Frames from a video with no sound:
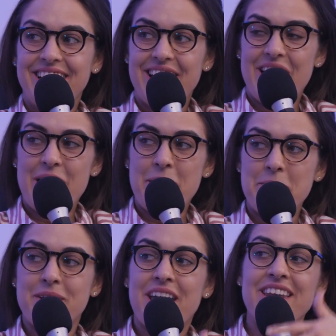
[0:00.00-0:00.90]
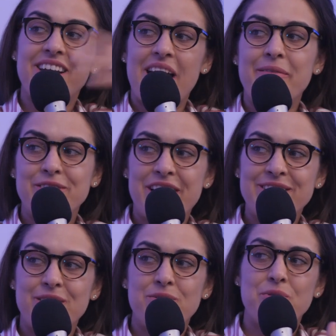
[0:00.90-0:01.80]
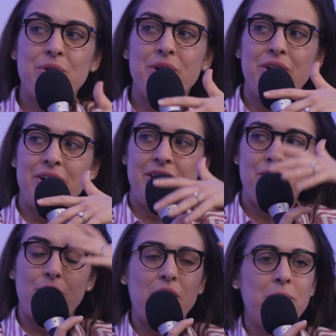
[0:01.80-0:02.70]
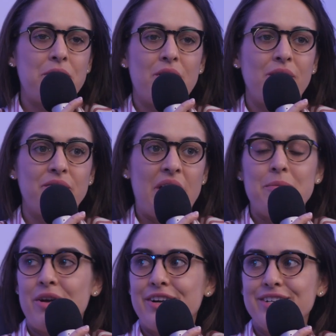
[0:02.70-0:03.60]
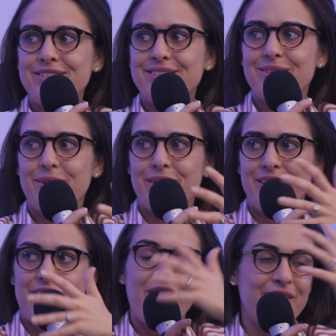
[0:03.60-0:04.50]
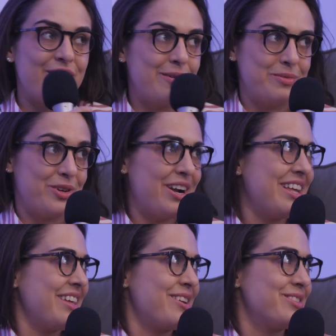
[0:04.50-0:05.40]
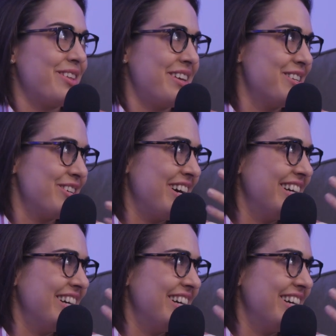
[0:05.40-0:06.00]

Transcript: But cannot advertise it through her incredibly thought out vibrators or condoms or anything else on the internet.